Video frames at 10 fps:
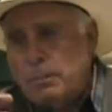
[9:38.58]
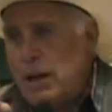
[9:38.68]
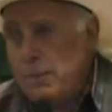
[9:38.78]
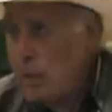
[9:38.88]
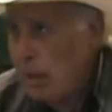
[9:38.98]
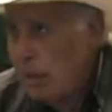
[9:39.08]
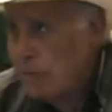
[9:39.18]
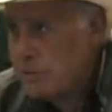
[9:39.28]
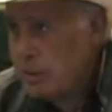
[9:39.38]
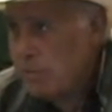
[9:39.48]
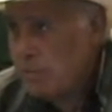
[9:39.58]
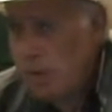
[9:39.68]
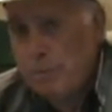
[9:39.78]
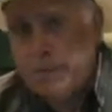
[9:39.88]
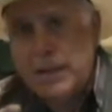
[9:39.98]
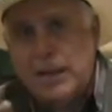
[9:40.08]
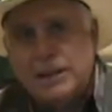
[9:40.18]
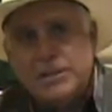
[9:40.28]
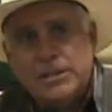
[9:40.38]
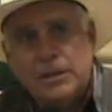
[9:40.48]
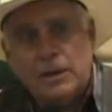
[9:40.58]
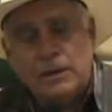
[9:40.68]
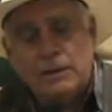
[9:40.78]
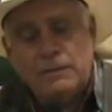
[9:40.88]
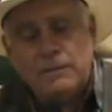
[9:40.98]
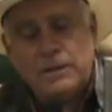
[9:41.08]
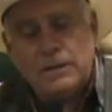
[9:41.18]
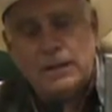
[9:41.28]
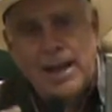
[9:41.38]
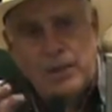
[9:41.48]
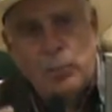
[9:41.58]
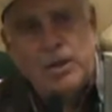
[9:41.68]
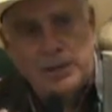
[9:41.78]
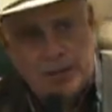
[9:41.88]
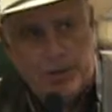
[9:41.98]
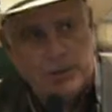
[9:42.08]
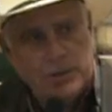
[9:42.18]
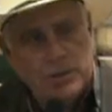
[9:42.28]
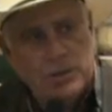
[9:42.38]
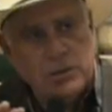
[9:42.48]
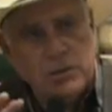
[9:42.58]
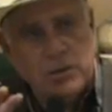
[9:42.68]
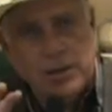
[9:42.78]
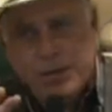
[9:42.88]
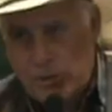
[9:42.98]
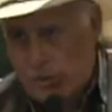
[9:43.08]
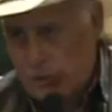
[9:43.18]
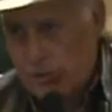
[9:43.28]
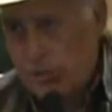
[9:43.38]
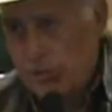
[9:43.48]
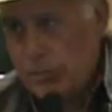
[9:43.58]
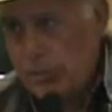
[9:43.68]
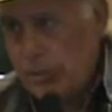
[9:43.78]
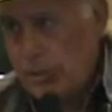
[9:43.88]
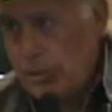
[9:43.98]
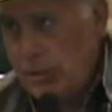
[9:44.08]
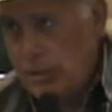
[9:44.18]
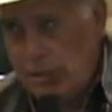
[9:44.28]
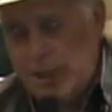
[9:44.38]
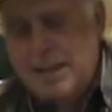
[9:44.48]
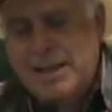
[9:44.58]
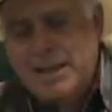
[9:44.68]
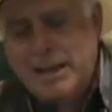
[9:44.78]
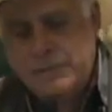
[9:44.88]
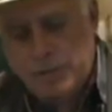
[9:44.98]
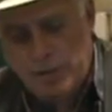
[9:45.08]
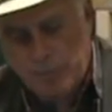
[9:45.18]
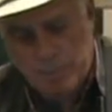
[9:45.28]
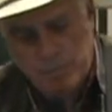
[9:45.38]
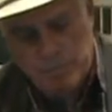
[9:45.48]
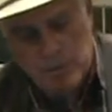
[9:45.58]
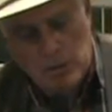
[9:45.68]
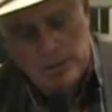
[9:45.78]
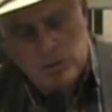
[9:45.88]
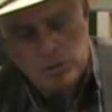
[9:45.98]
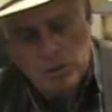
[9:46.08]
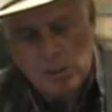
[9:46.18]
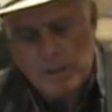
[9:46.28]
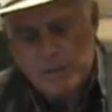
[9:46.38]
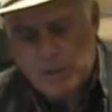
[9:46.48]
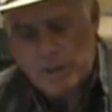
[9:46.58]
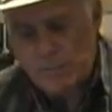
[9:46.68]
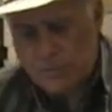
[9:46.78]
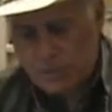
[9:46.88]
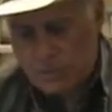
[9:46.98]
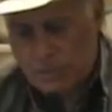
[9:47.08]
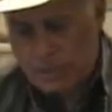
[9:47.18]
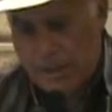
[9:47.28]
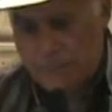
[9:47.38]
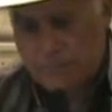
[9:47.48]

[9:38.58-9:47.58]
a theology of how we live as Christians in any kind of government. Let's come through this now.